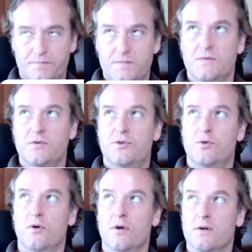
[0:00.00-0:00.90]

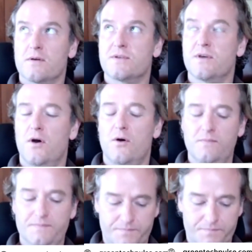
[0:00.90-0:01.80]
Sure.
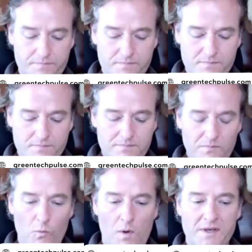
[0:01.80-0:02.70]
So
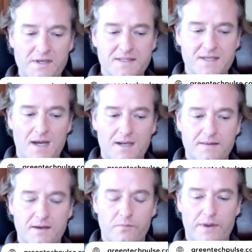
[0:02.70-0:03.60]
when we decided
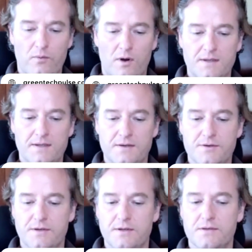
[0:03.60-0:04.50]
that we wanted to
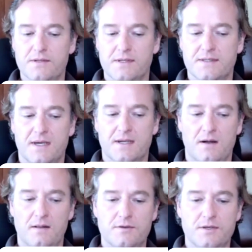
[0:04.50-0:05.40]
introduce this
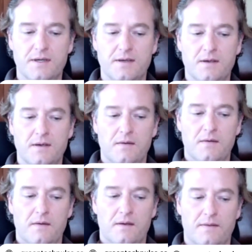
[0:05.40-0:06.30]
technology
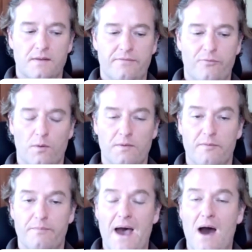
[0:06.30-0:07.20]
in the form of a
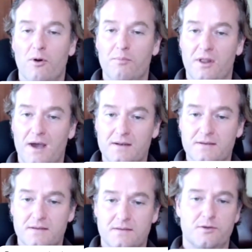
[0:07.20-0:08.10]
power plant,
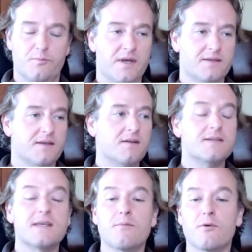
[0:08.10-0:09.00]
so basically
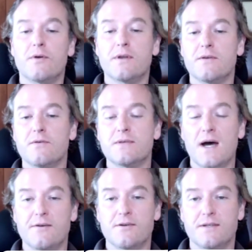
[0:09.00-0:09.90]
saying we're going to use
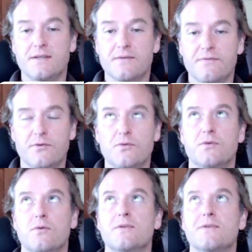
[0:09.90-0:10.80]
hydrogen as the fuel source,